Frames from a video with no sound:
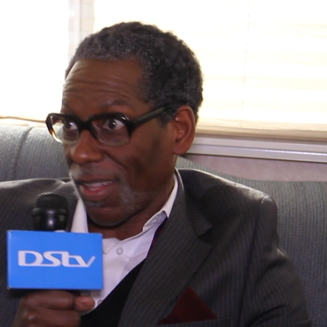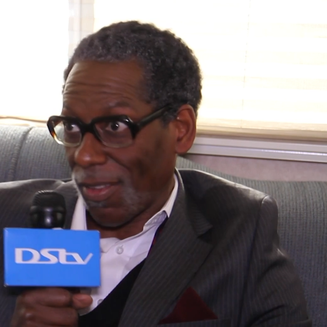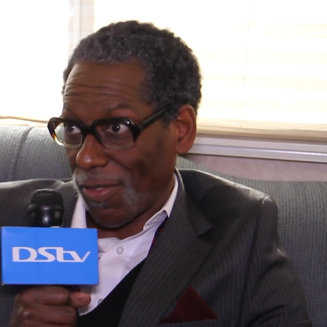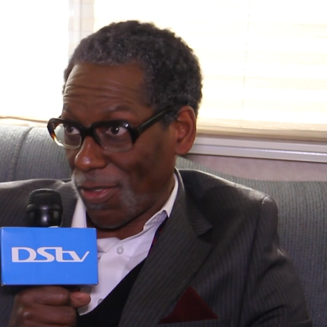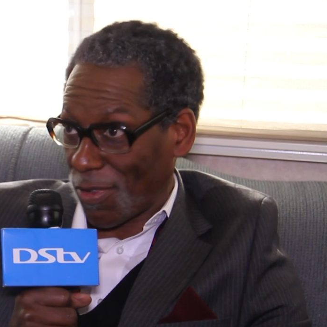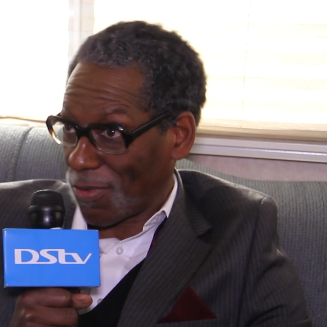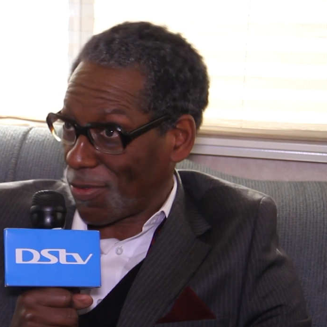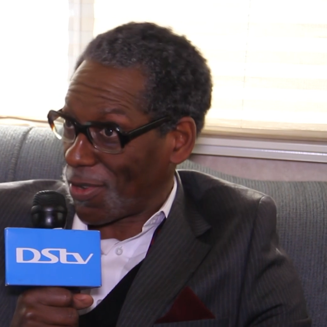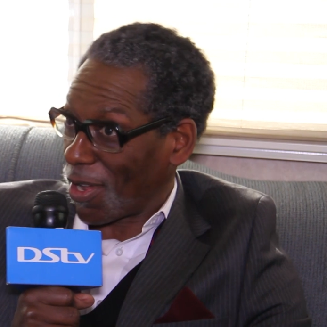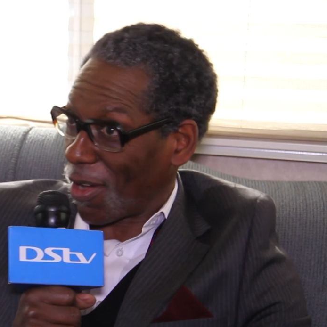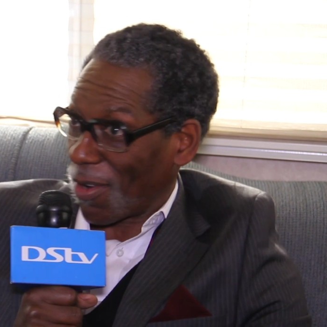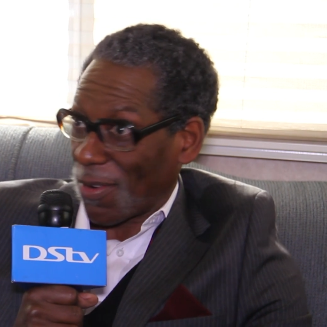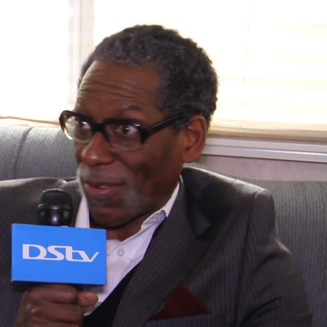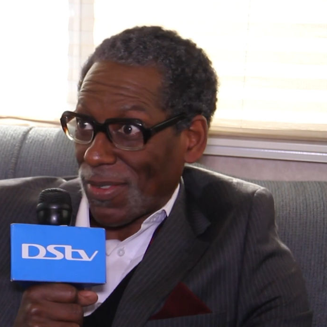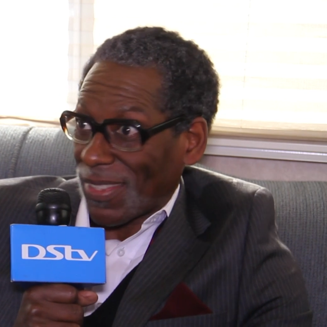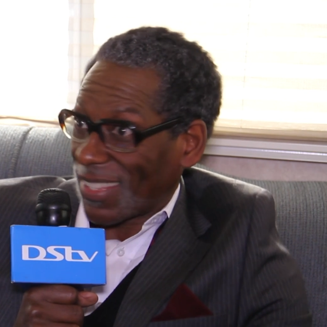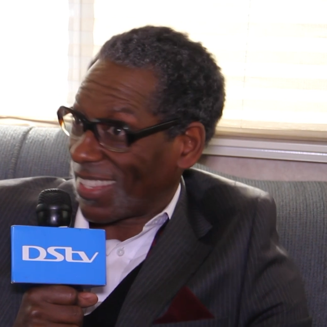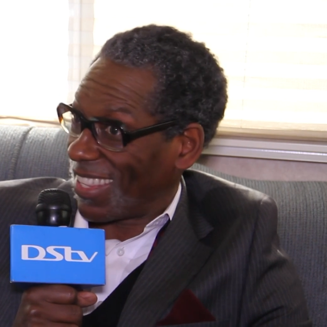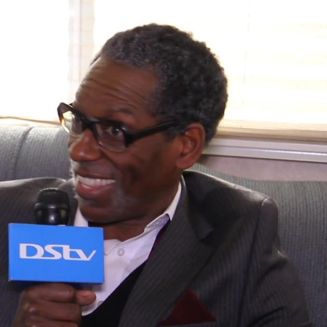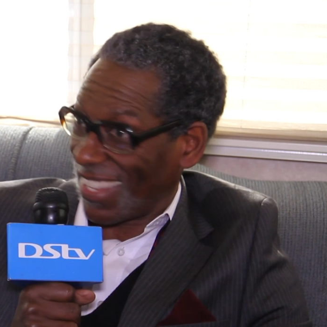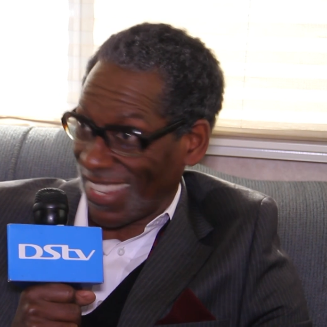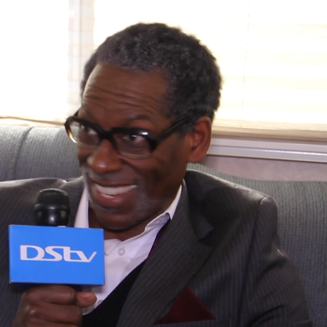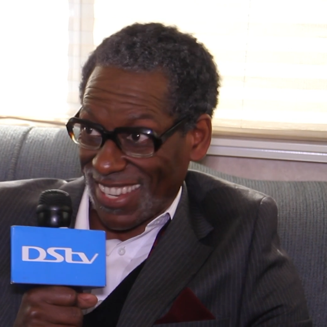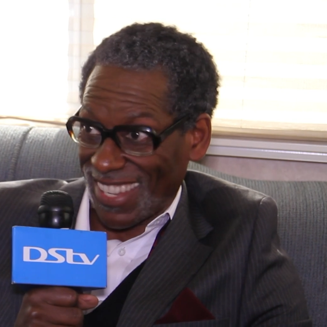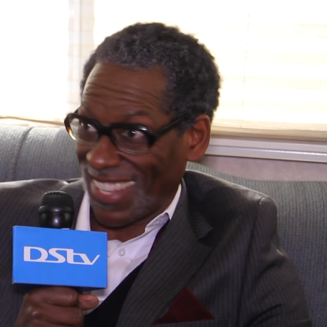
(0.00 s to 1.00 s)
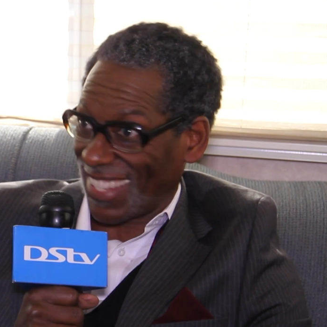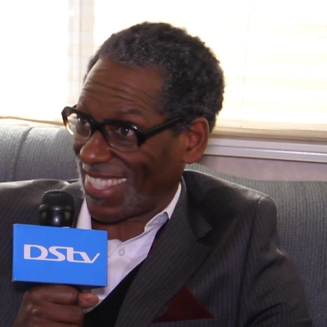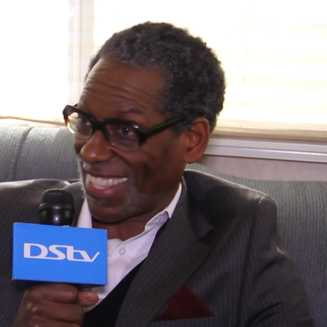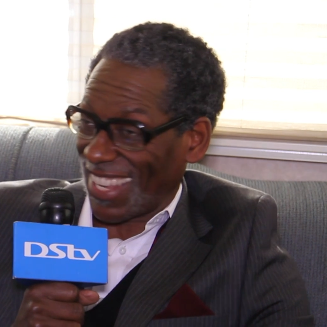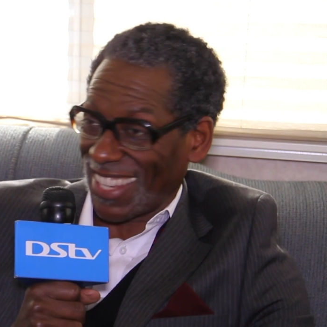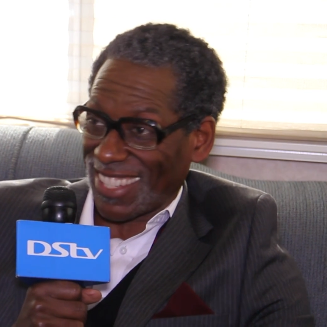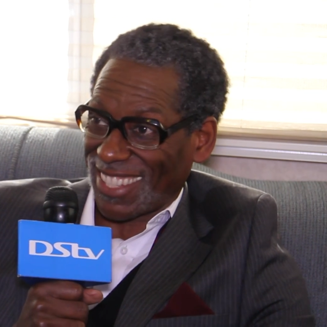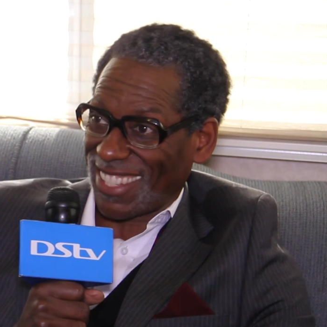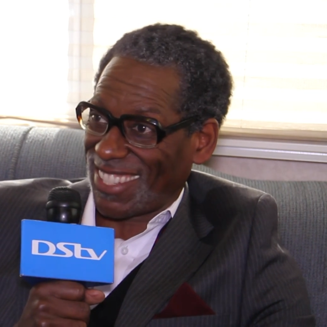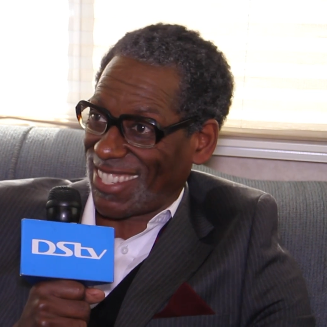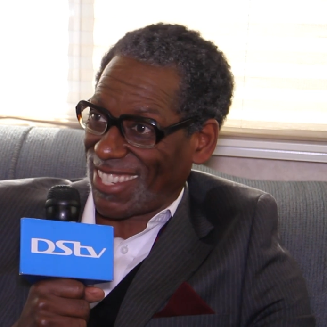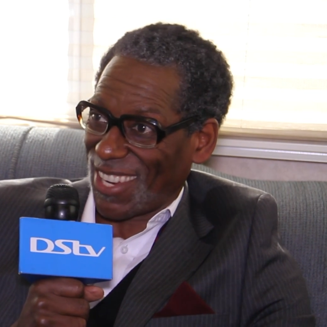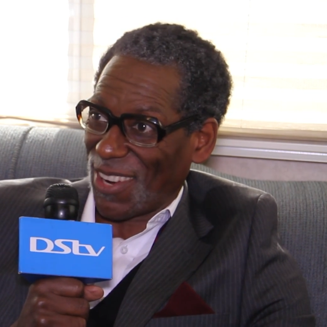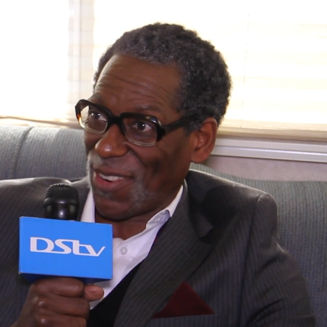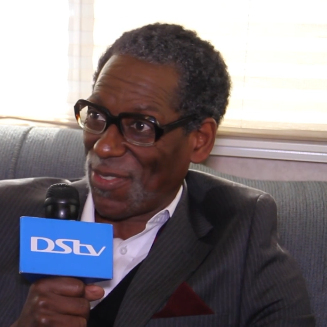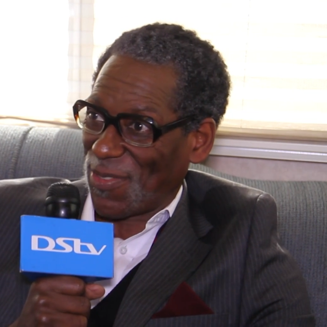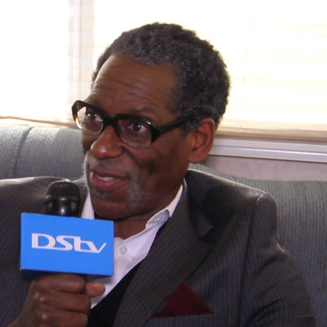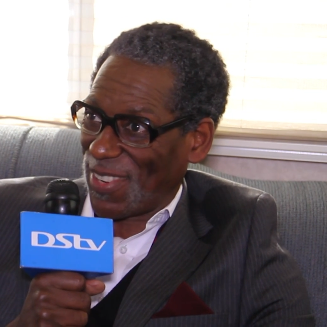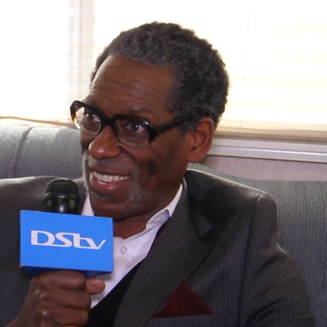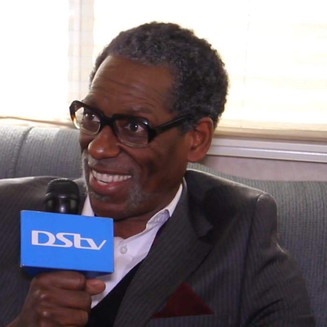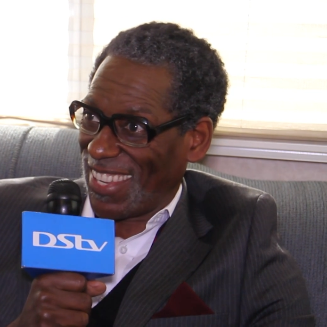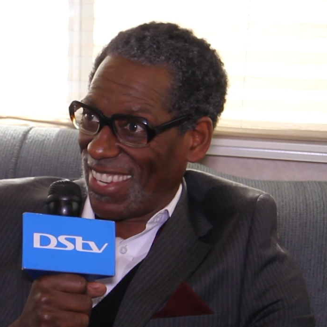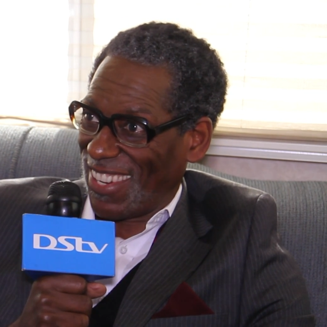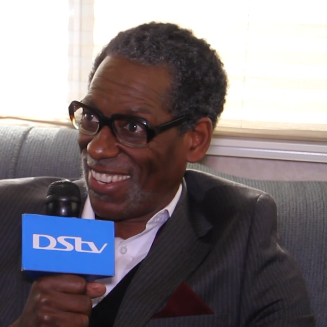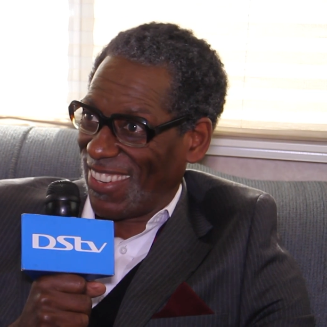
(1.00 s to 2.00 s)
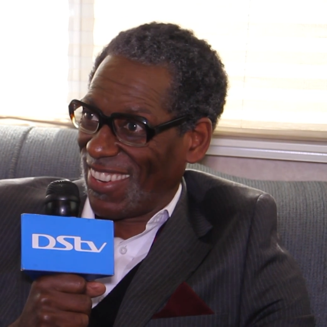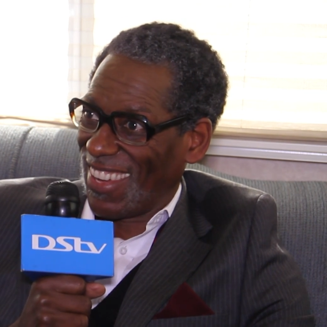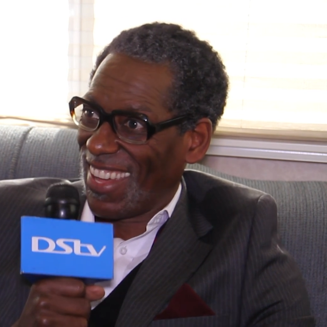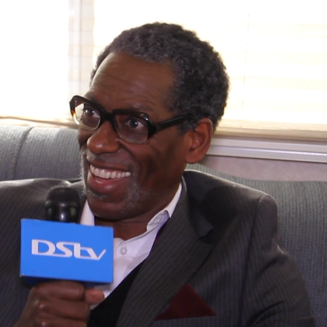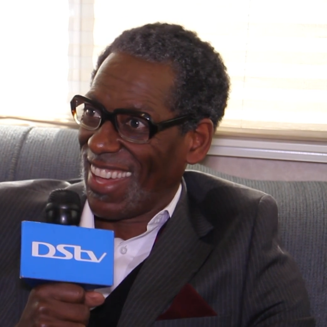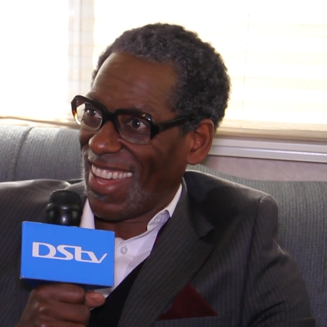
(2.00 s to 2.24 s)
If you don't, then this ain't the show for you.